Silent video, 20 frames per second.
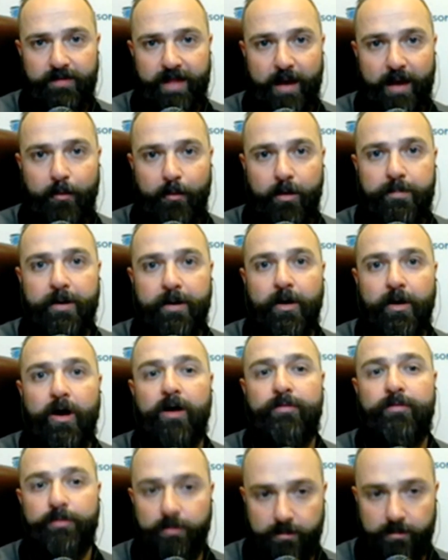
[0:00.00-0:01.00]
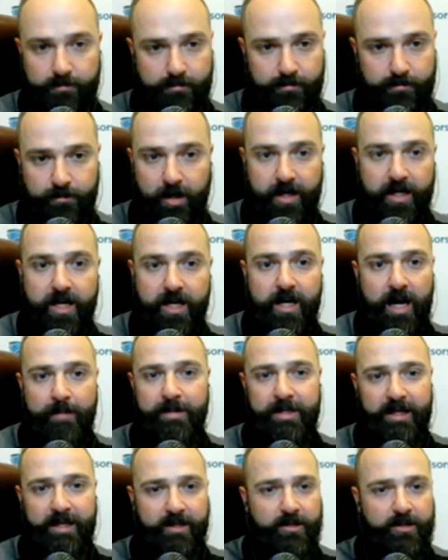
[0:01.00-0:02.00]
that would have been awful. Right. I
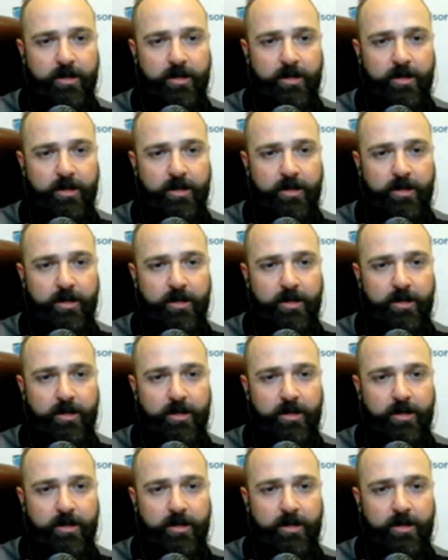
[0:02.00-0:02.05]
mean,